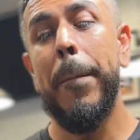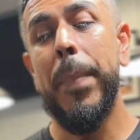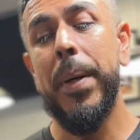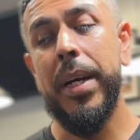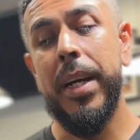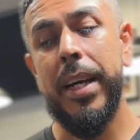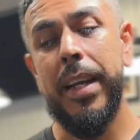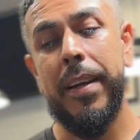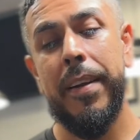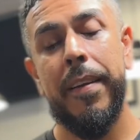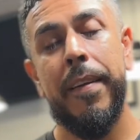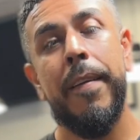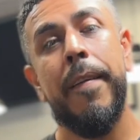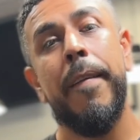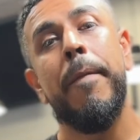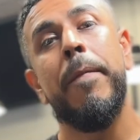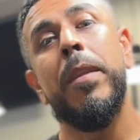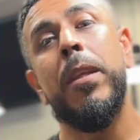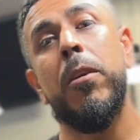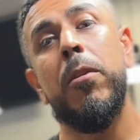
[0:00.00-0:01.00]
But
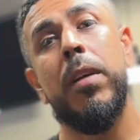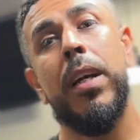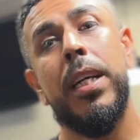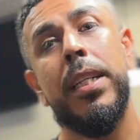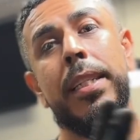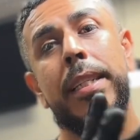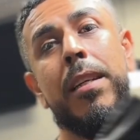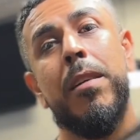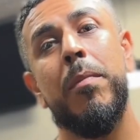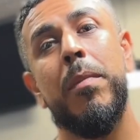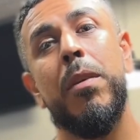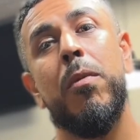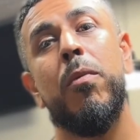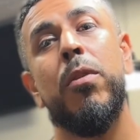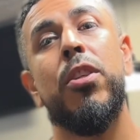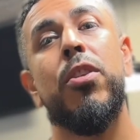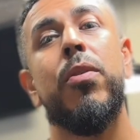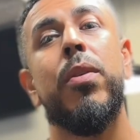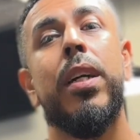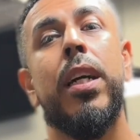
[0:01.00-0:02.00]
you guys tell me, what
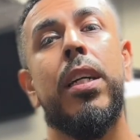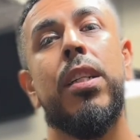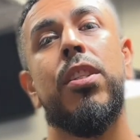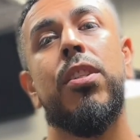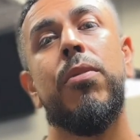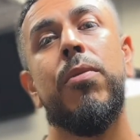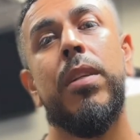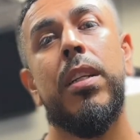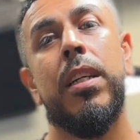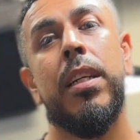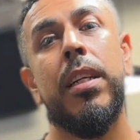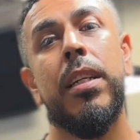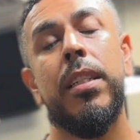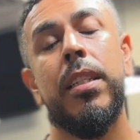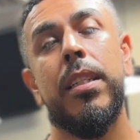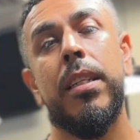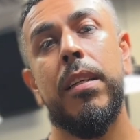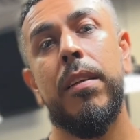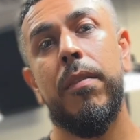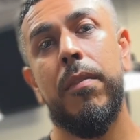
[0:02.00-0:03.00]
do you guys
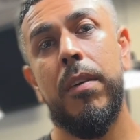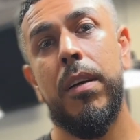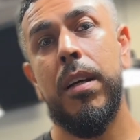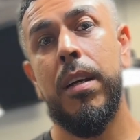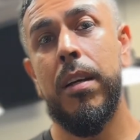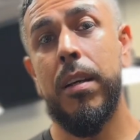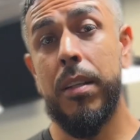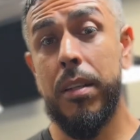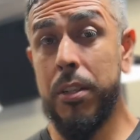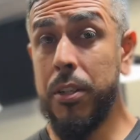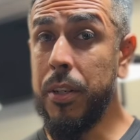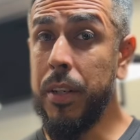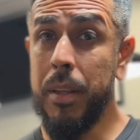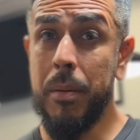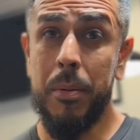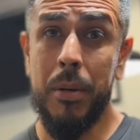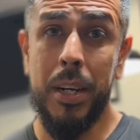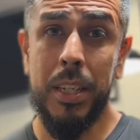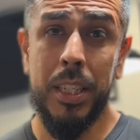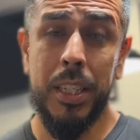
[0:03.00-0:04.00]
utilize during the
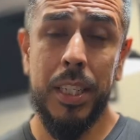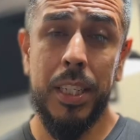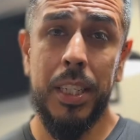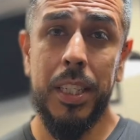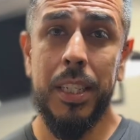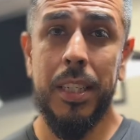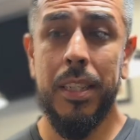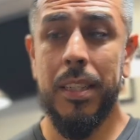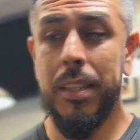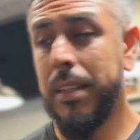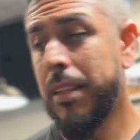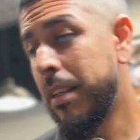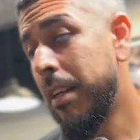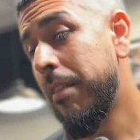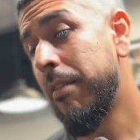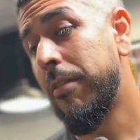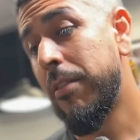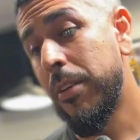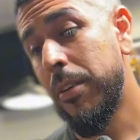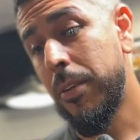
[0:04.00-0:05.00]
processes
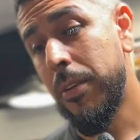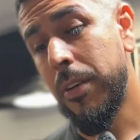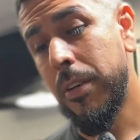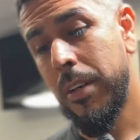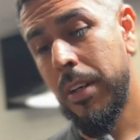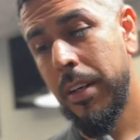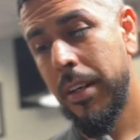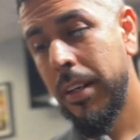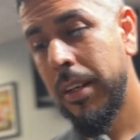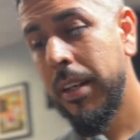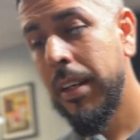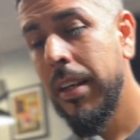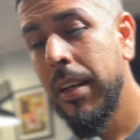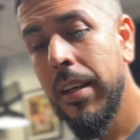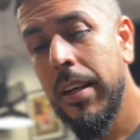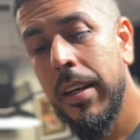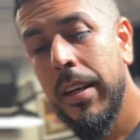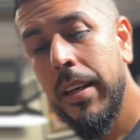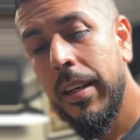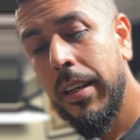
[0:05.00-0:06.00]
of your
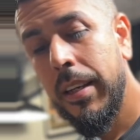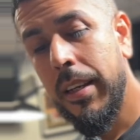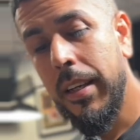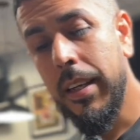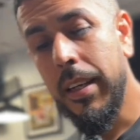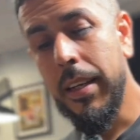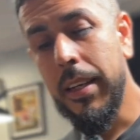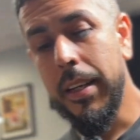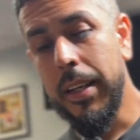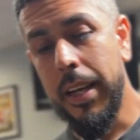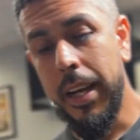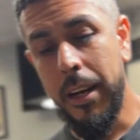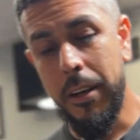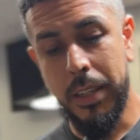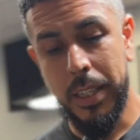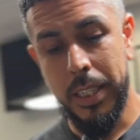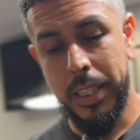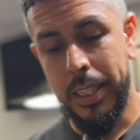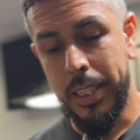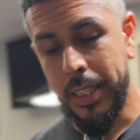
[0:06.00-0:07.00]

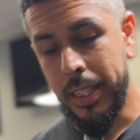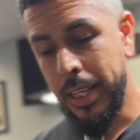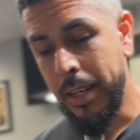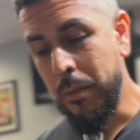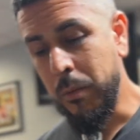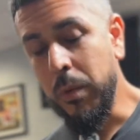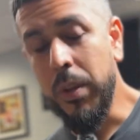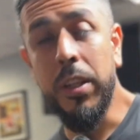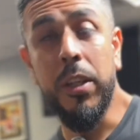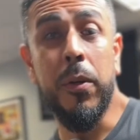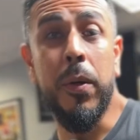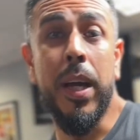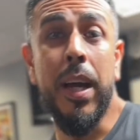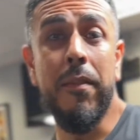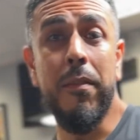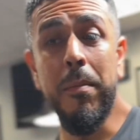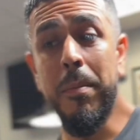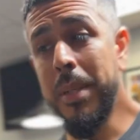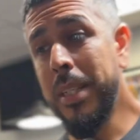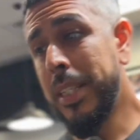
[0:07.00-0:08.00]
haircuts, and when you
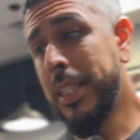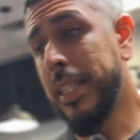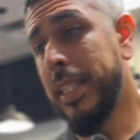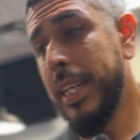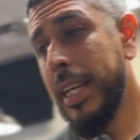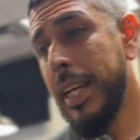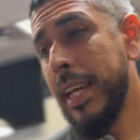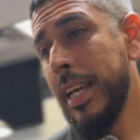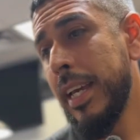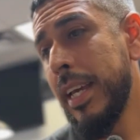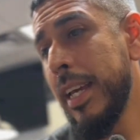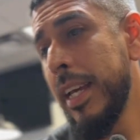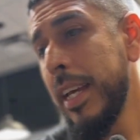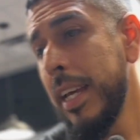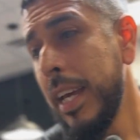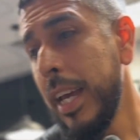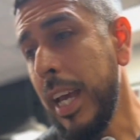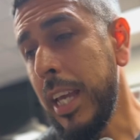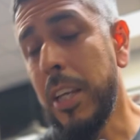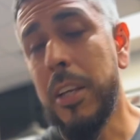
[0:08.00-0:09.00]
have a busy day
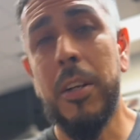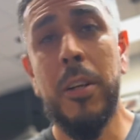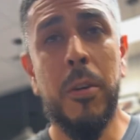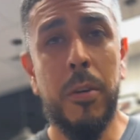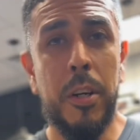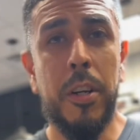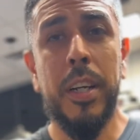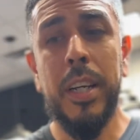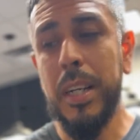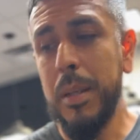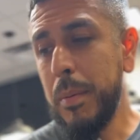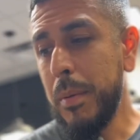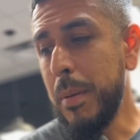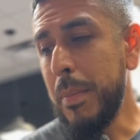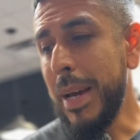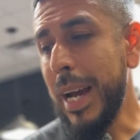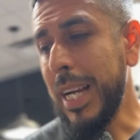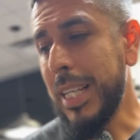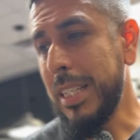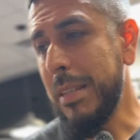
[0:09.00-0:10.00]
and you know you're going to be
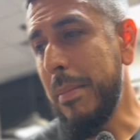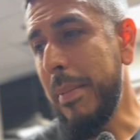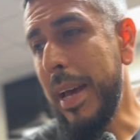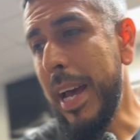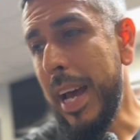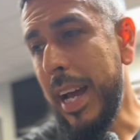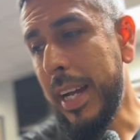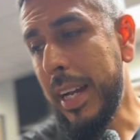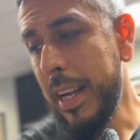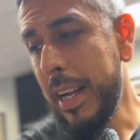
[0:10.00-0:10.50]
back to that?